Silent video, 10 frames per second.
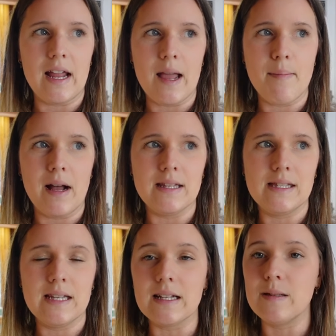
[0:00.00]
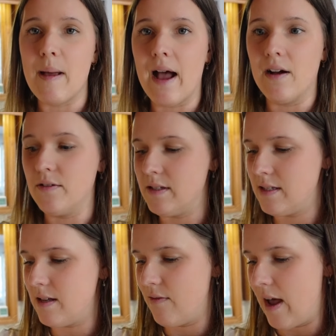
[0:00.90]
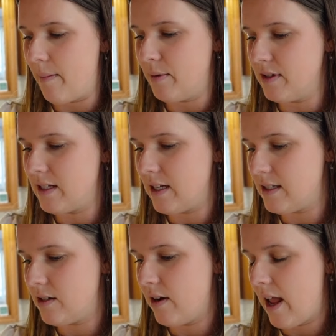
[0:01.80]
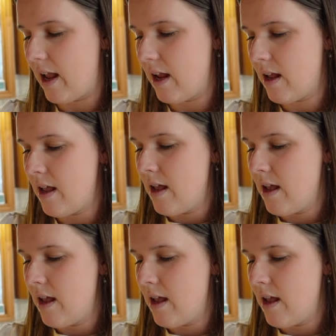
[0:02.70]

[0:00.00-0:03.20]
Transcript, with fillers: I bought six pounds of apples yesterday.